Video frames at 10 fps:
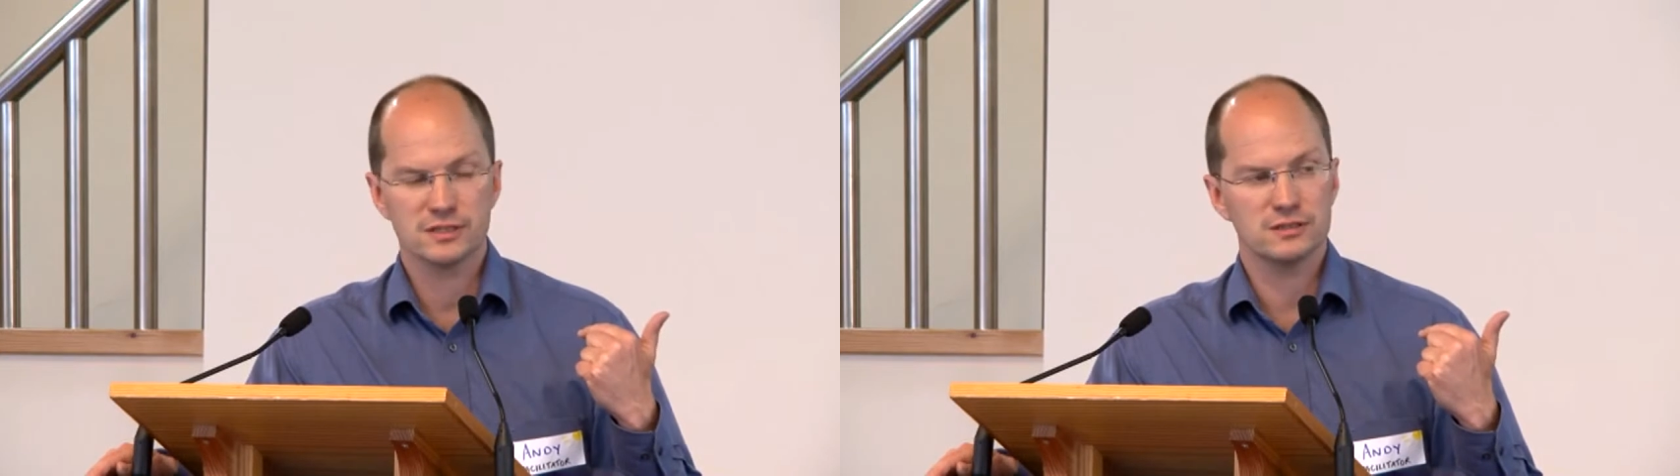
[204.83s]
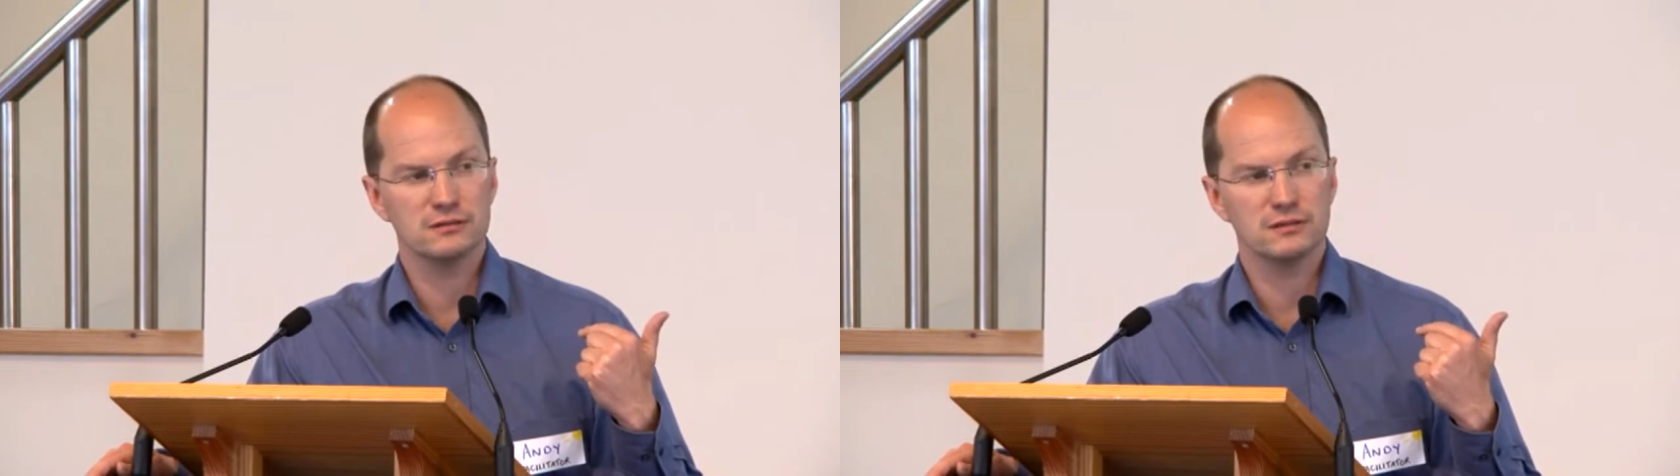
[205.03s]

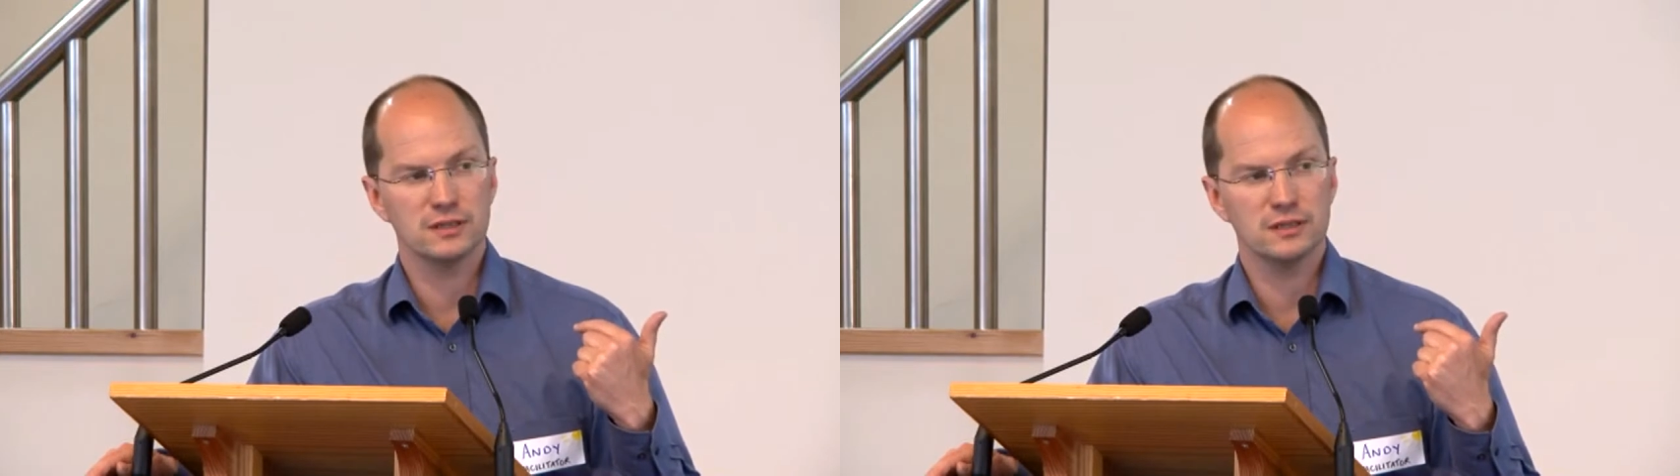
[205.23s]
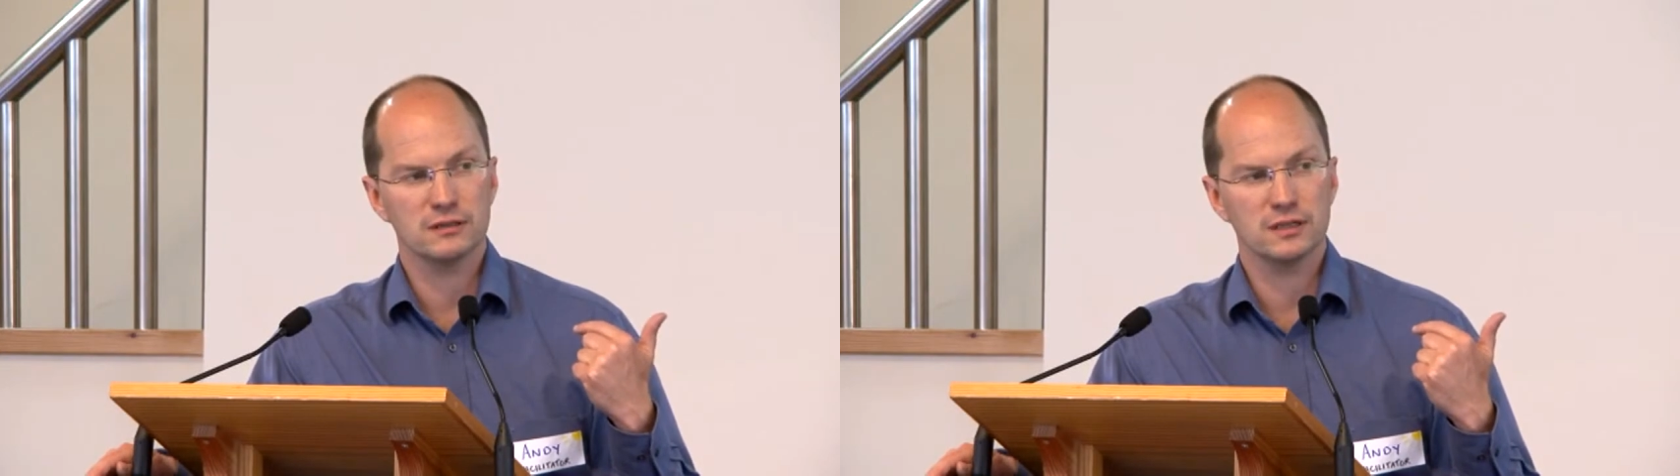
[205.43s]
to
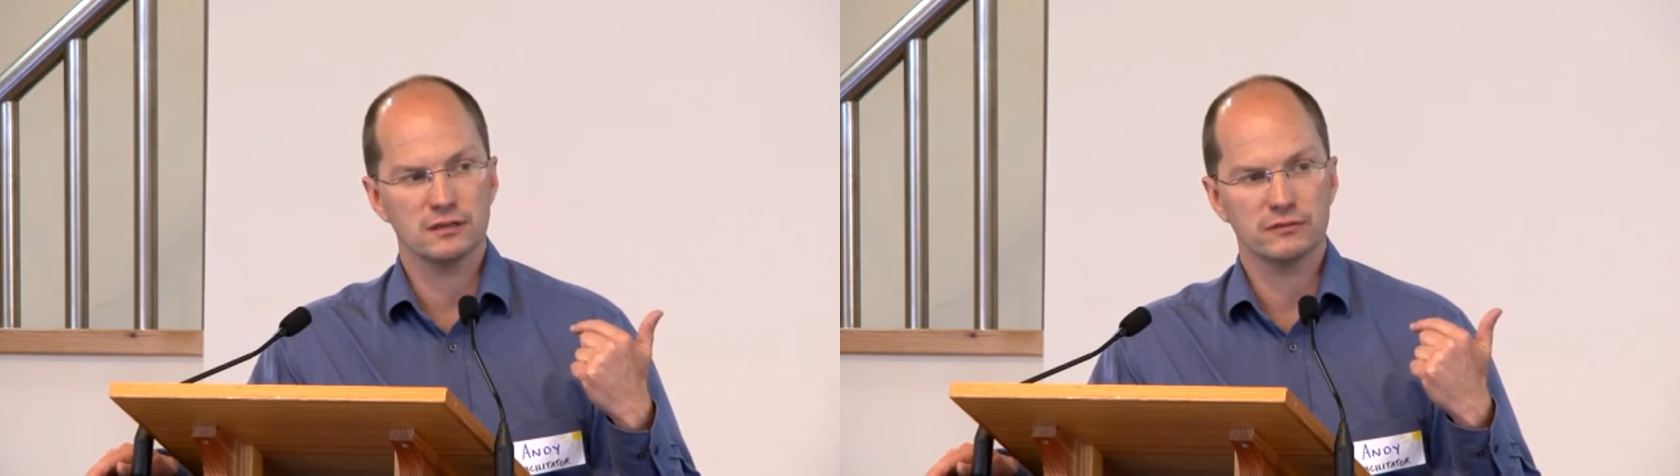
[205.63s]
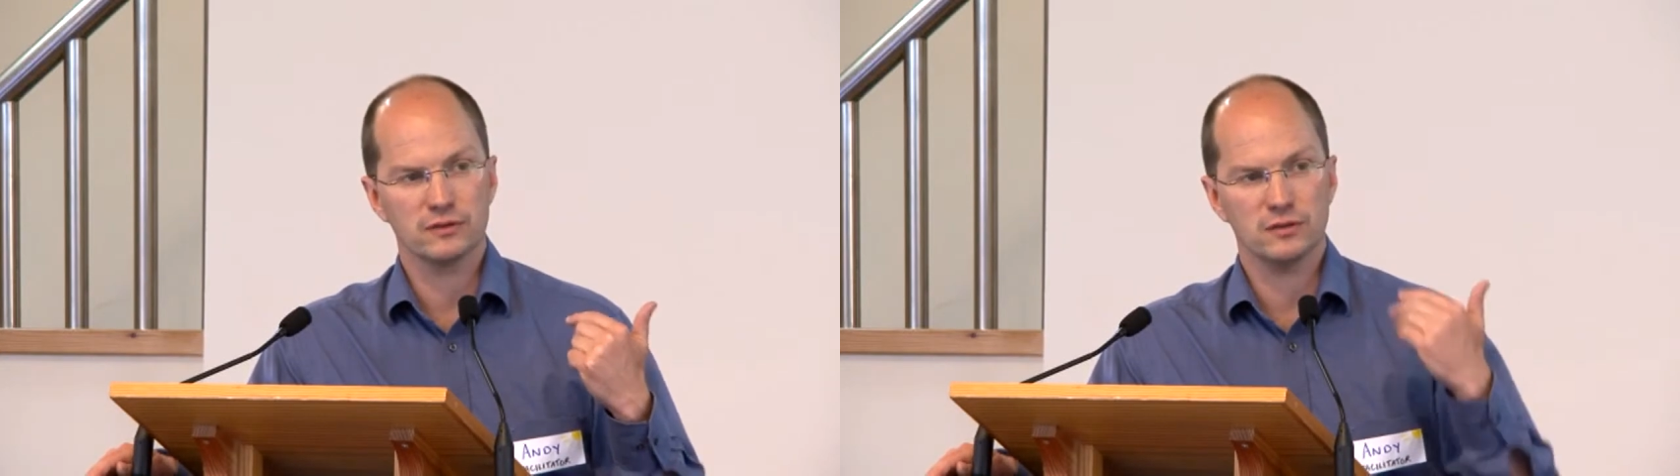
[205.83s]
a kind
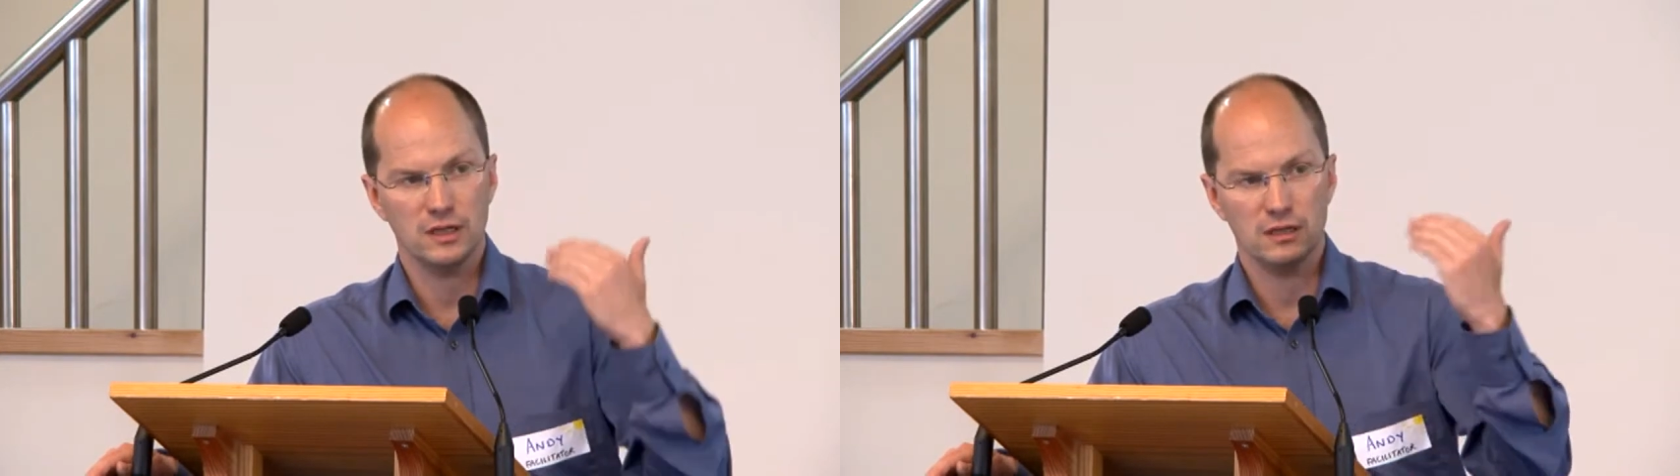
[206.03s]
of quite